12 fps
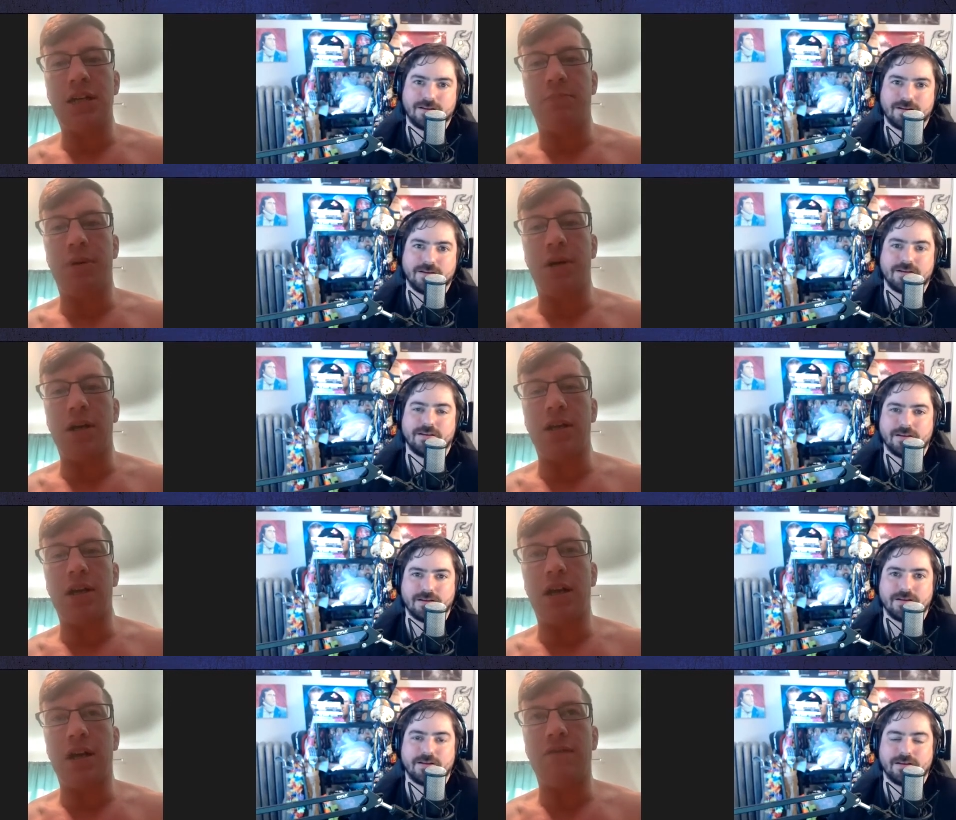Speaker 1: But
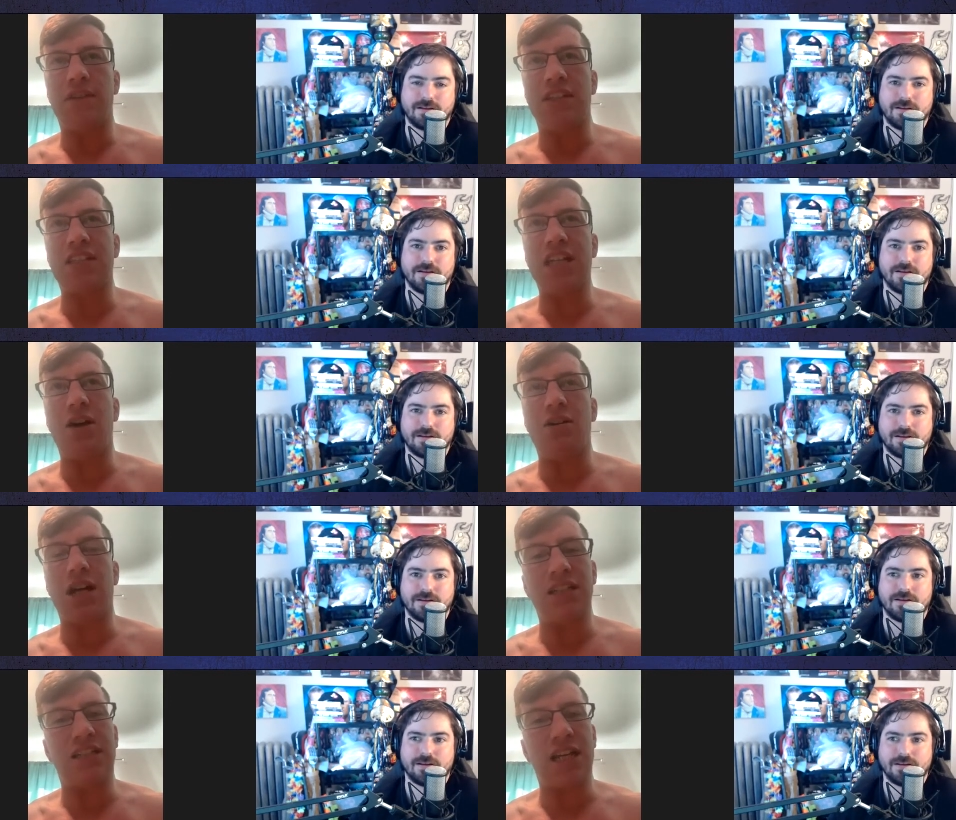the stout
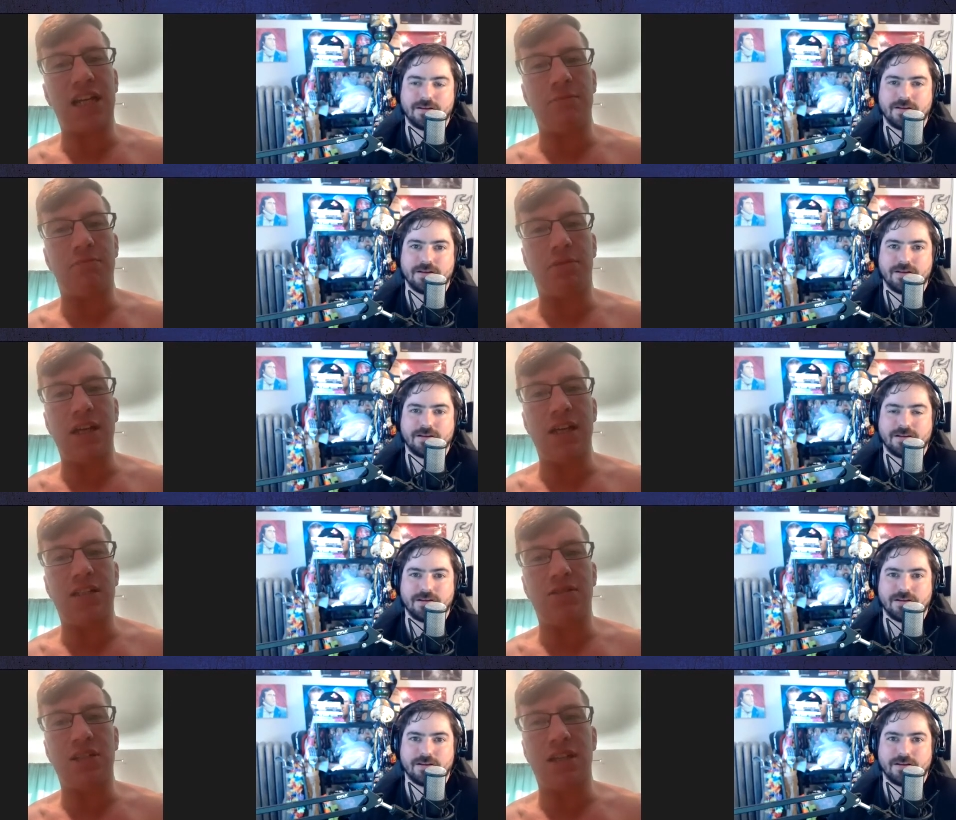got second place.
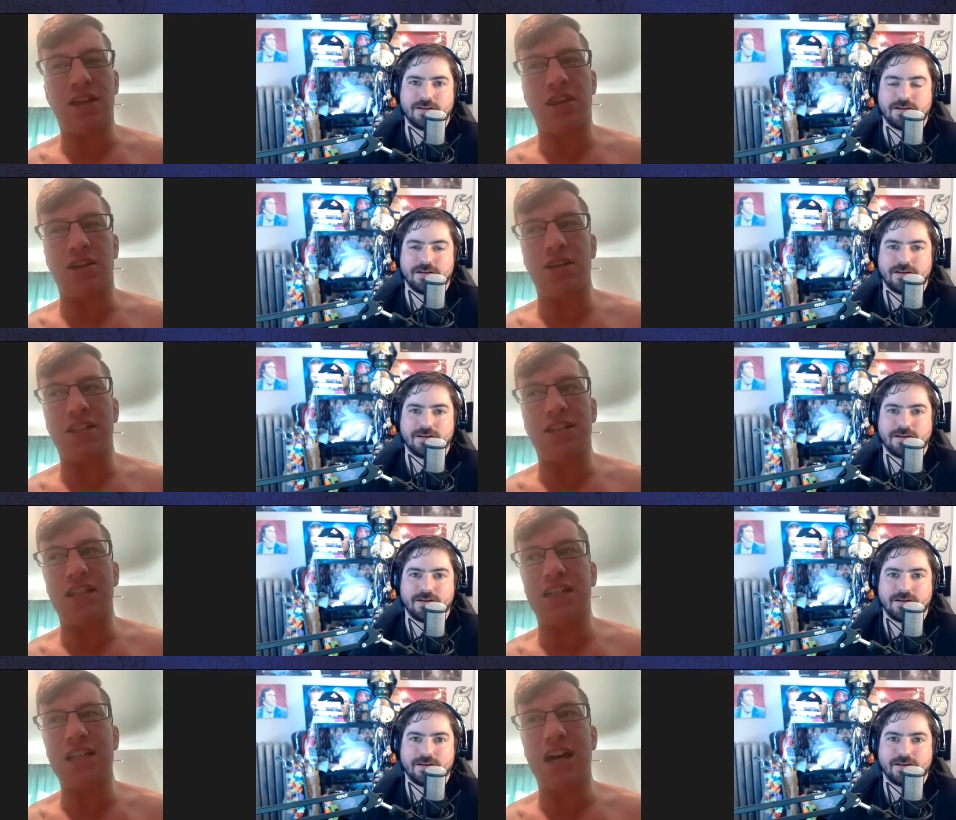There's like
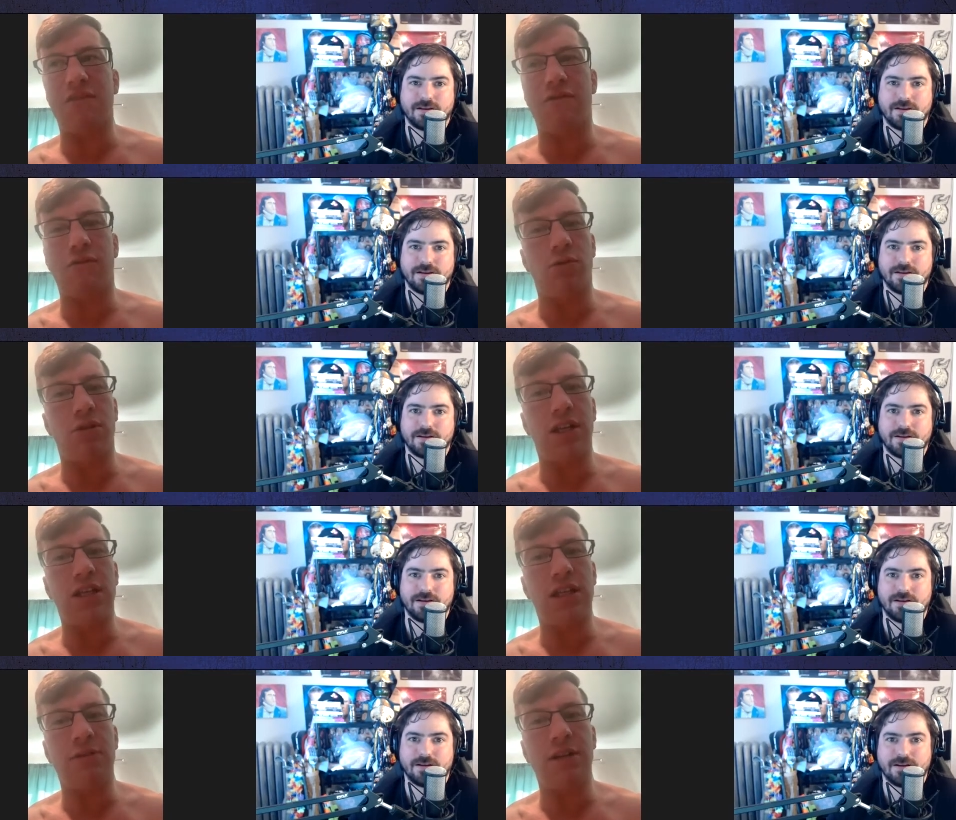36 out of 40
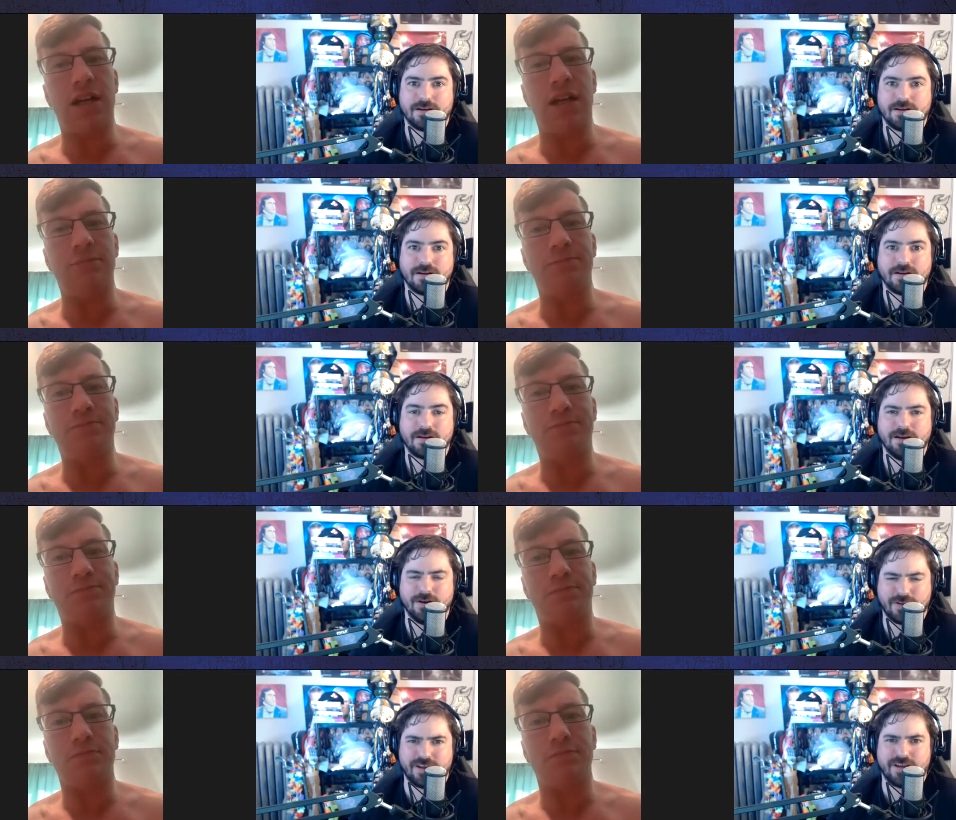that we got.
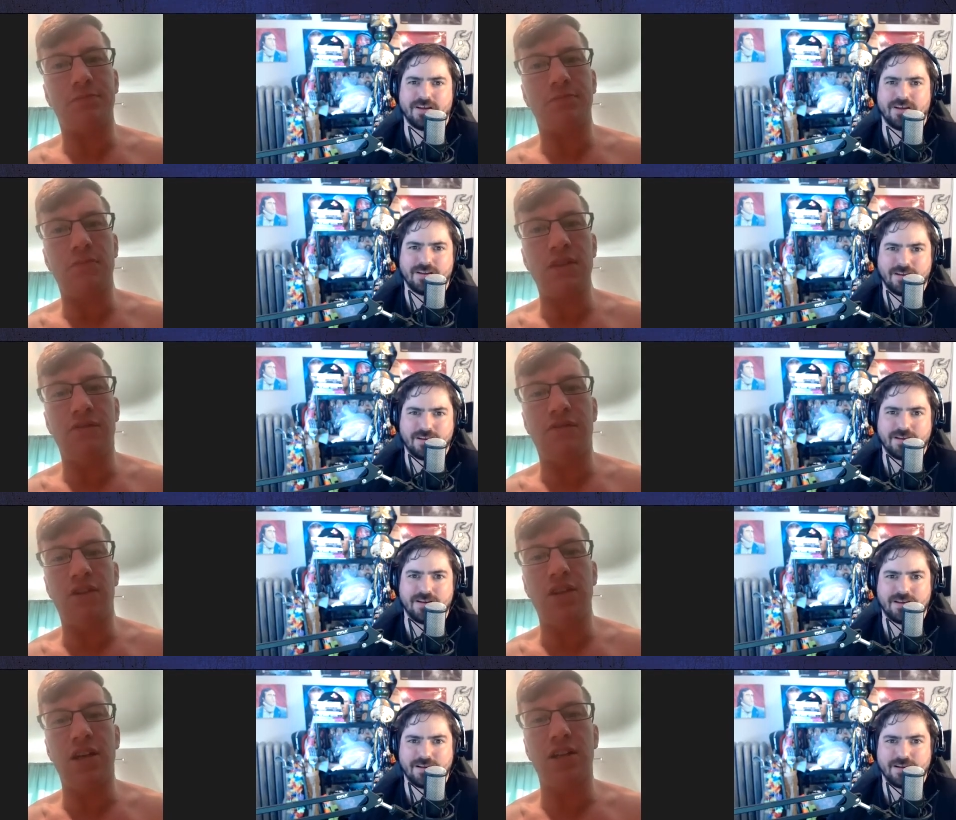Okay. For
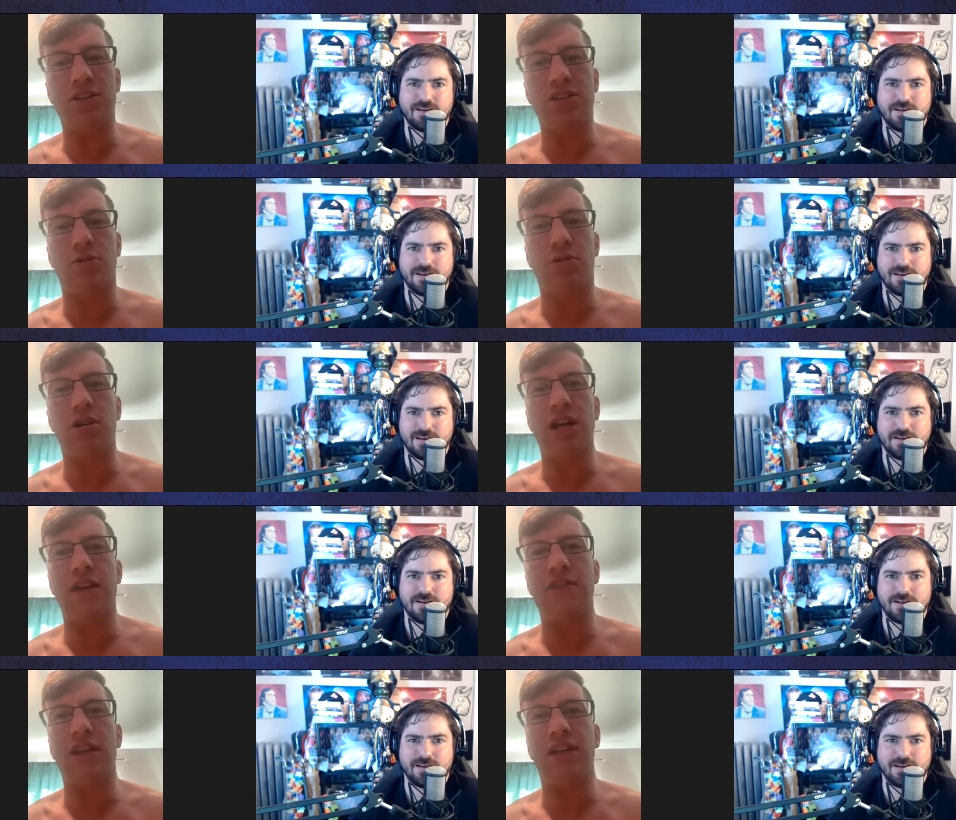the score.
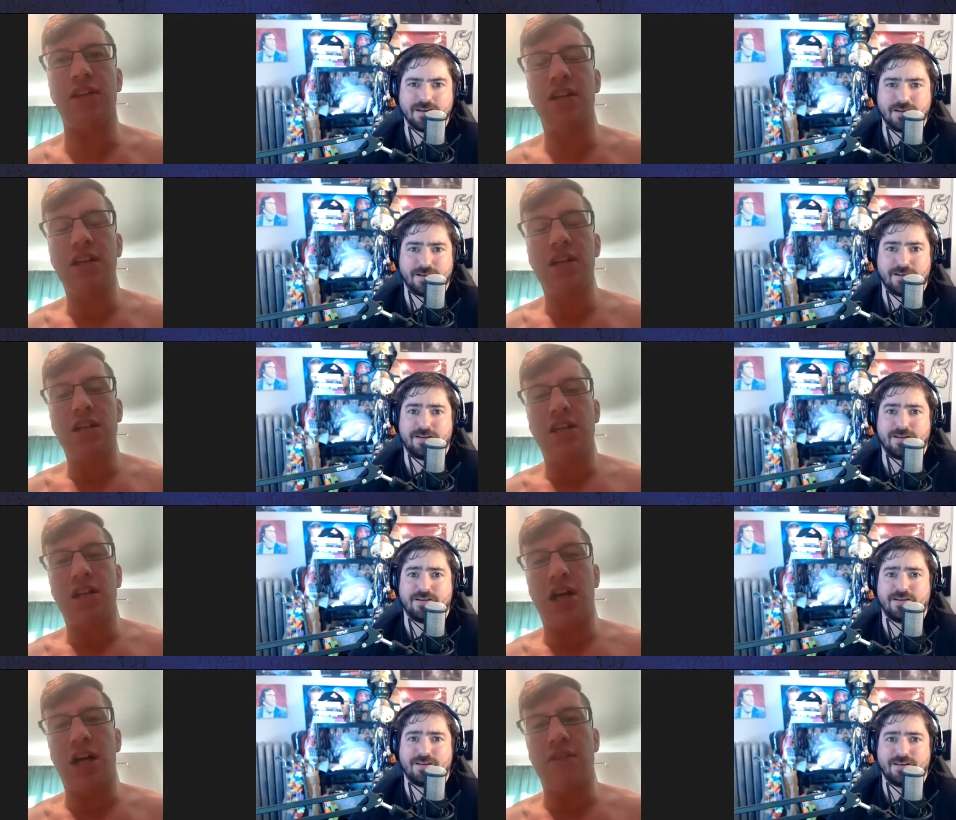And then
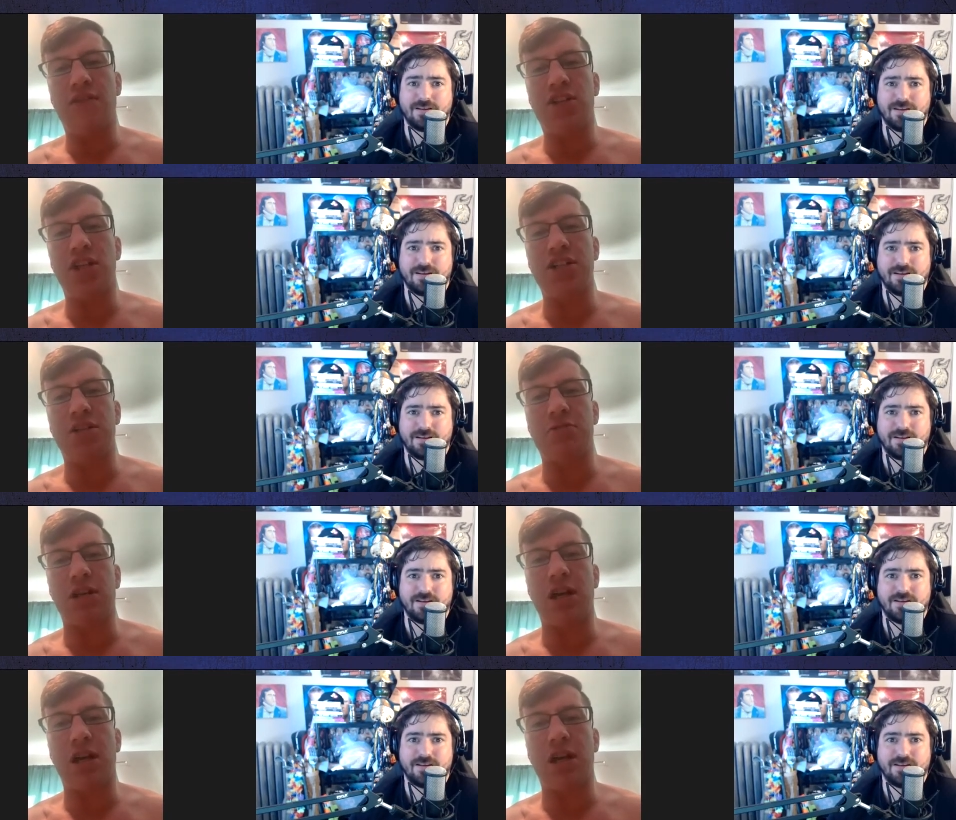the judges were